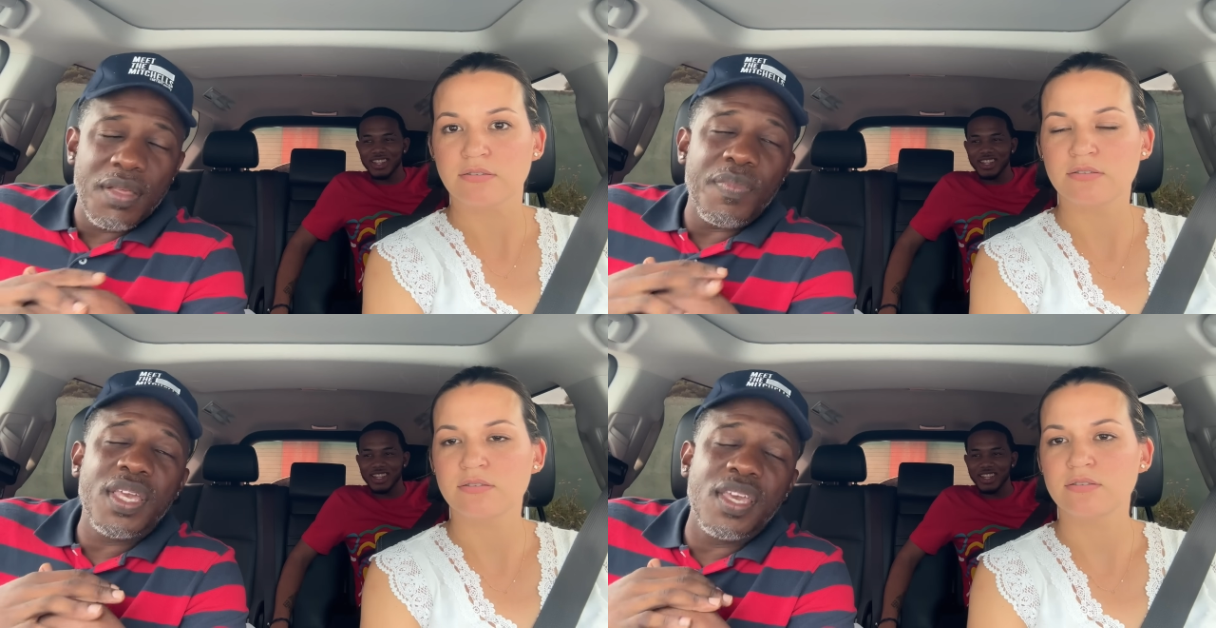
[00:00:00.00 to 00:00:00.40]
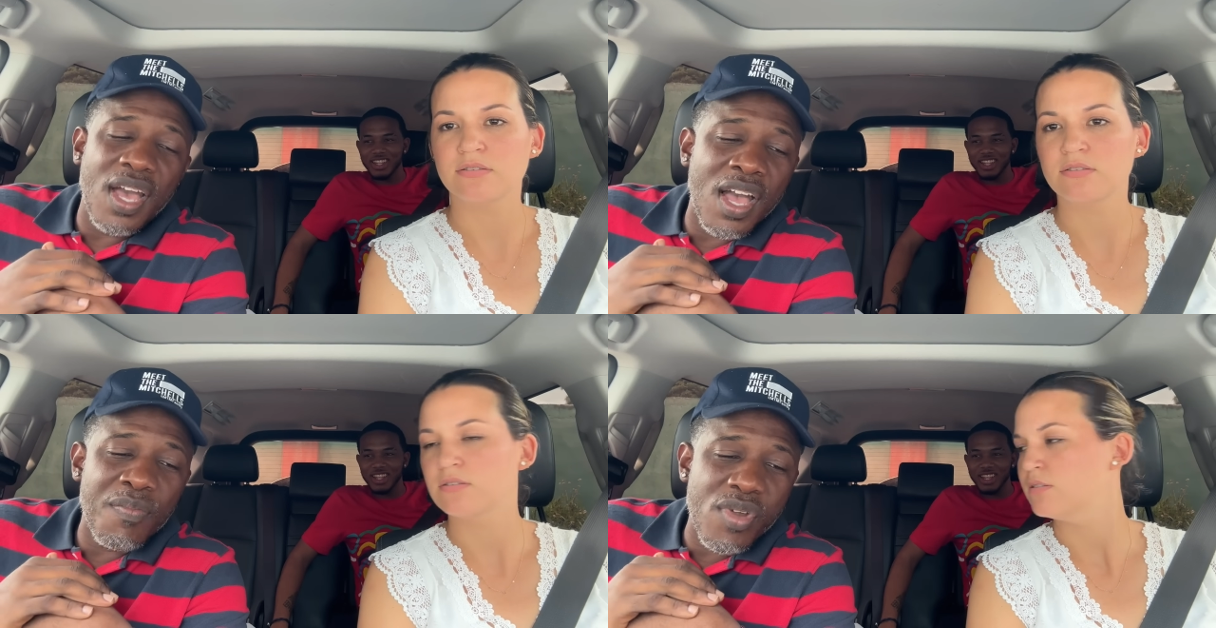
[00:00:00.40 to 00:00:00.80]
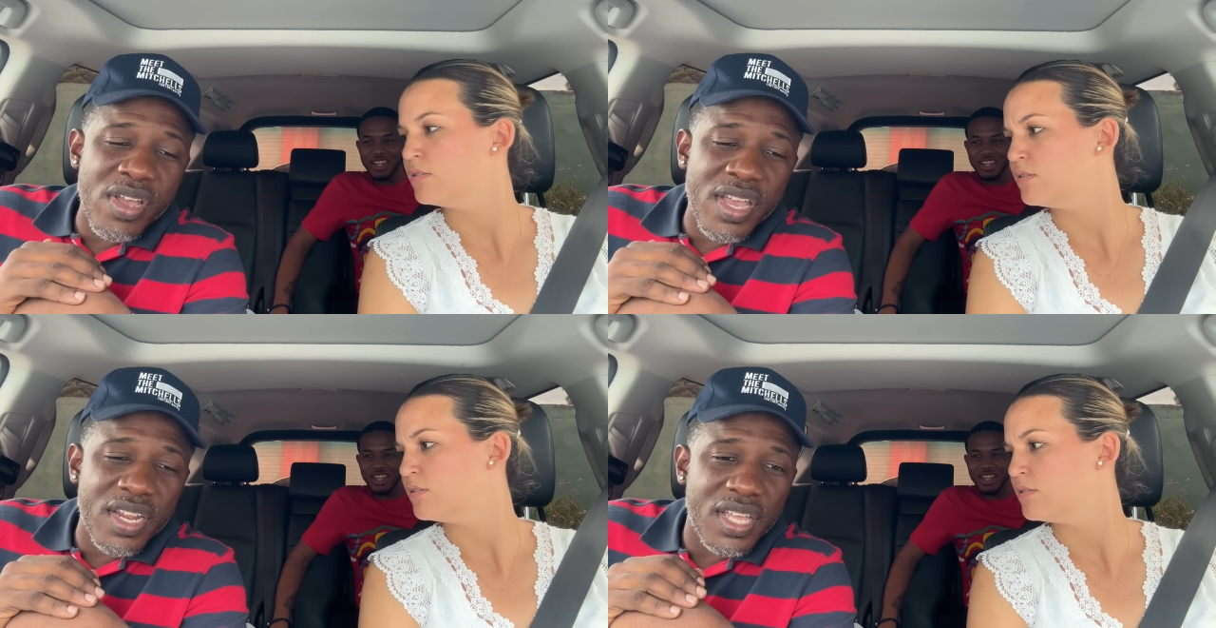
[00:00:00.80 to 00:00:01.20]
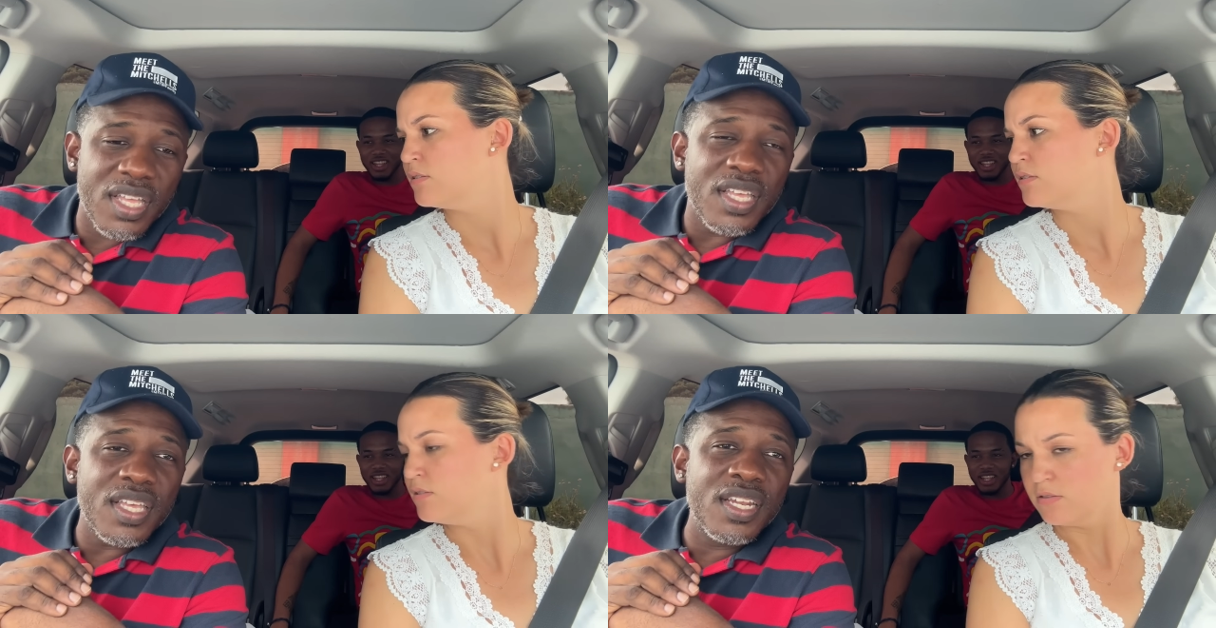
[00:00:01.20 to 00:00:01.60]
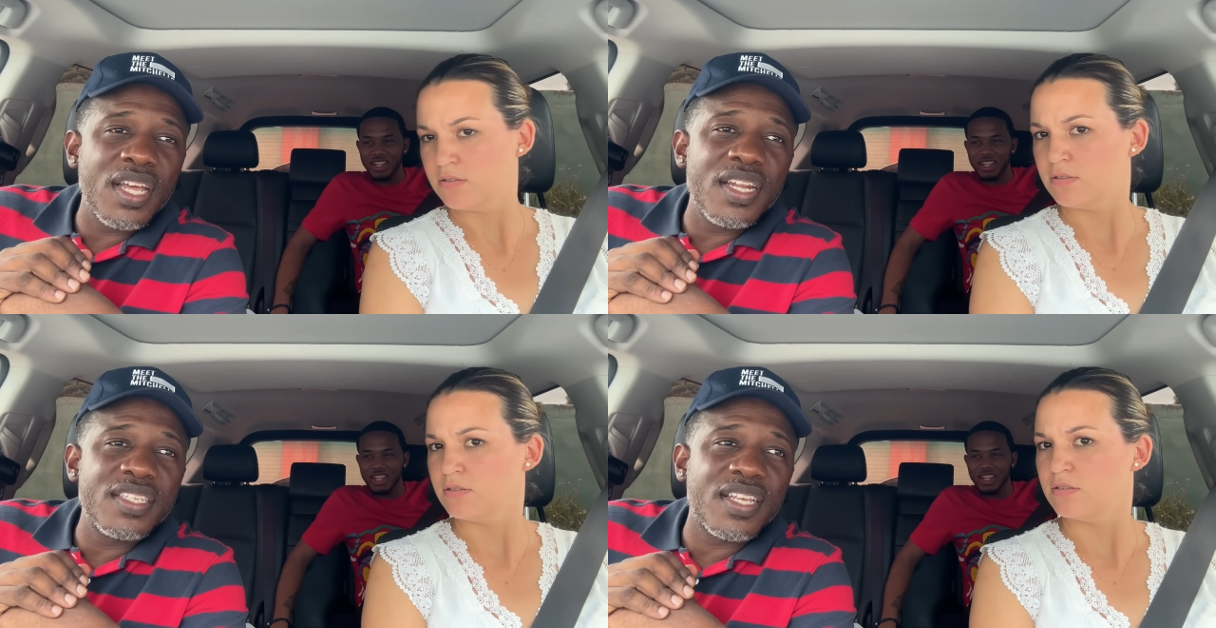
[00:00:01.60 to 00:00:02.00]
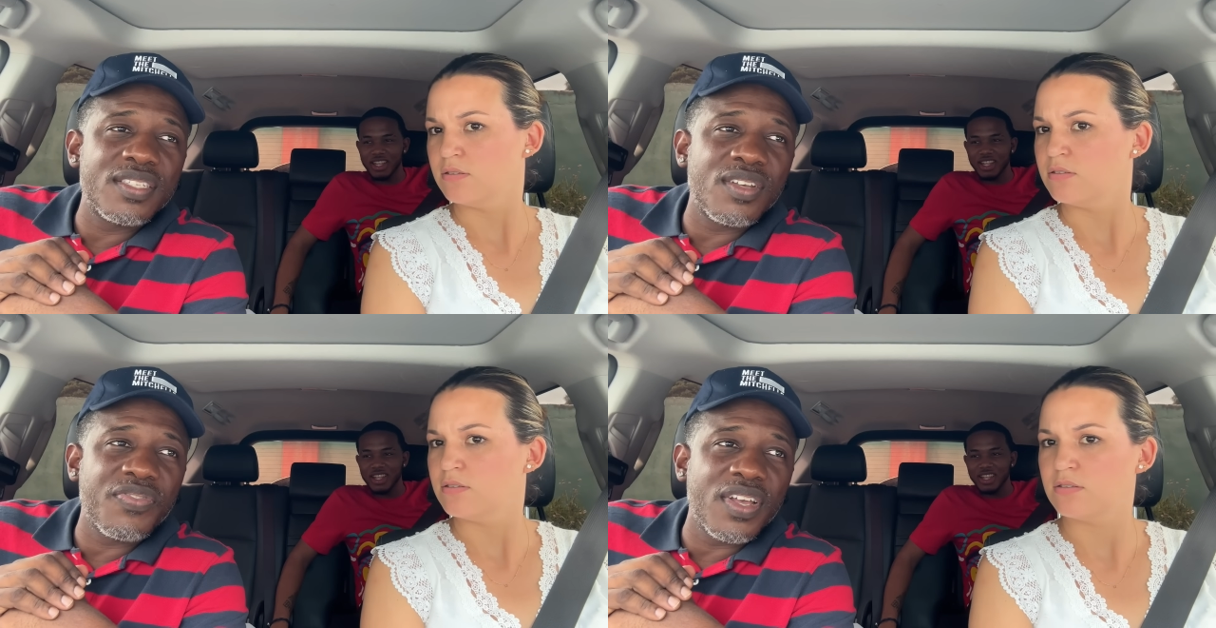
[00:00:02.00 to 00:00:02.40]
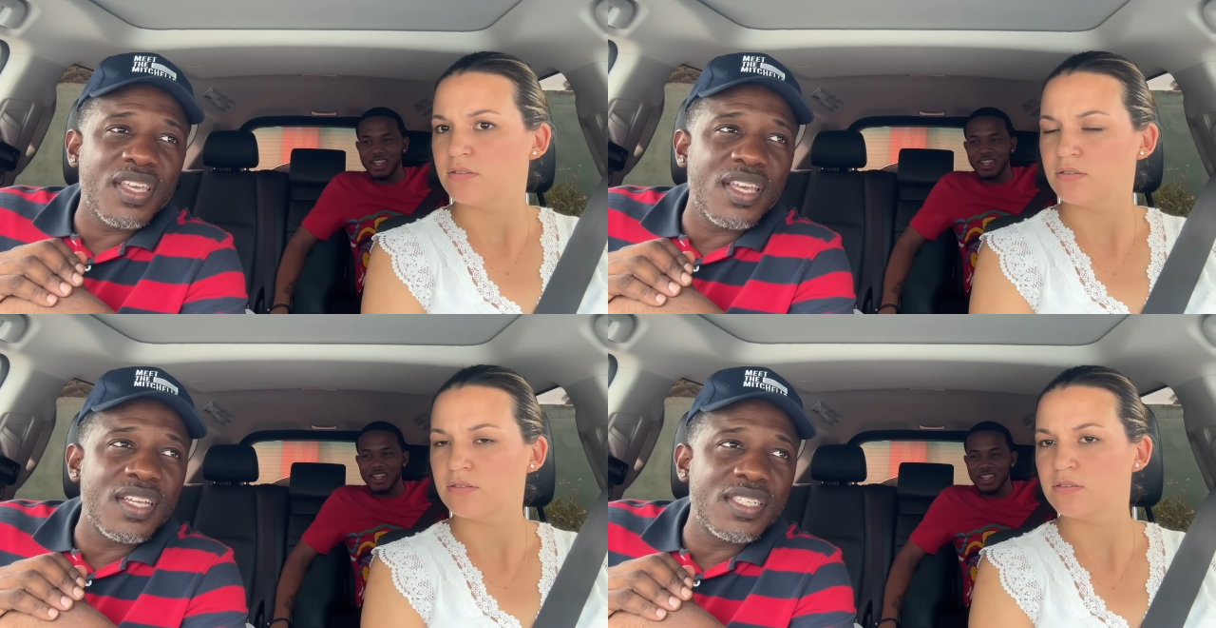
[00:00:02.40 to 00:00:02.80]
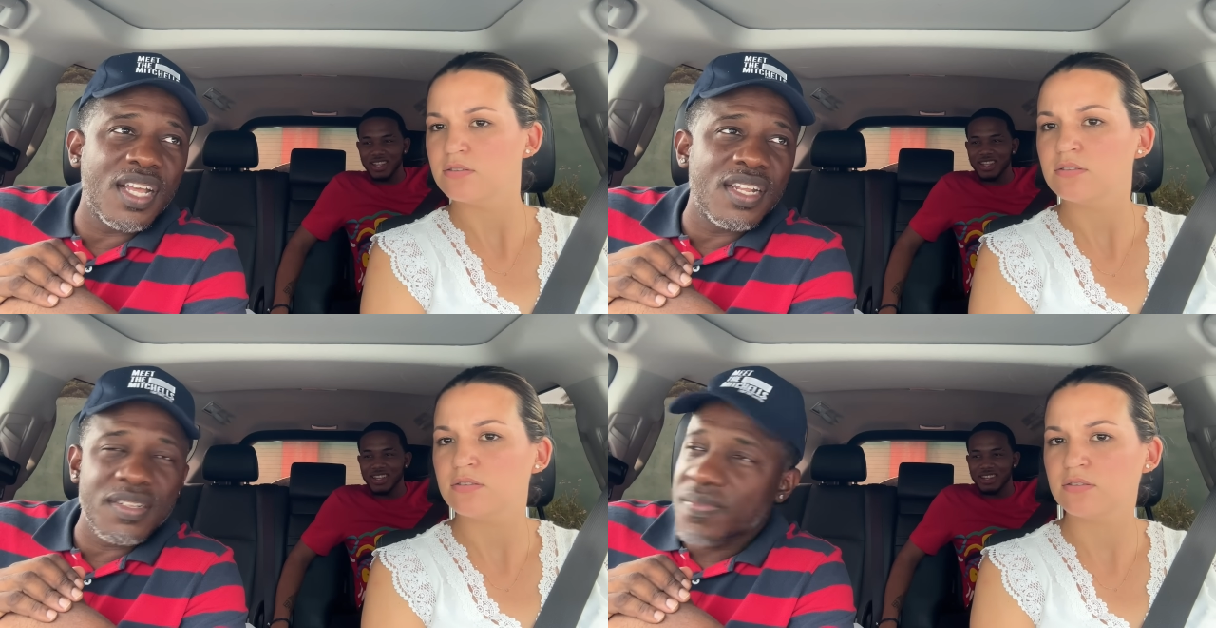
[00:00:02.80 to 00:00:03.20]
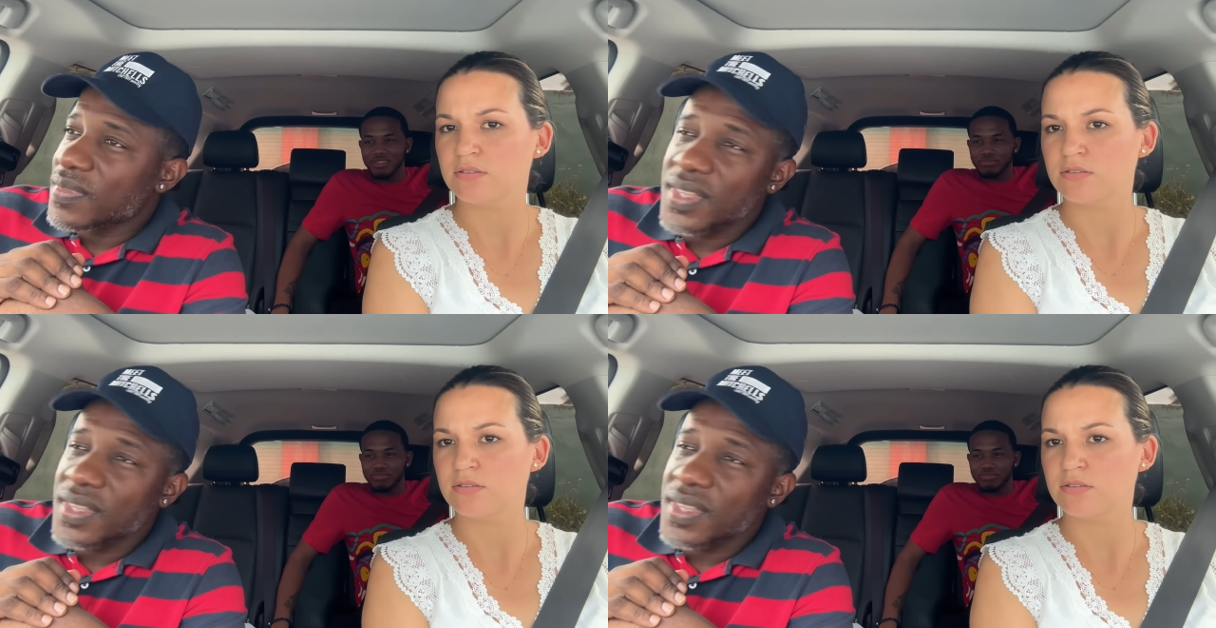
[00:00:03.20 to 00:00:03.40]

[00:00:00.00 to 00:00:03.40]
Speaker 1: Me can't breathe in a suffocation.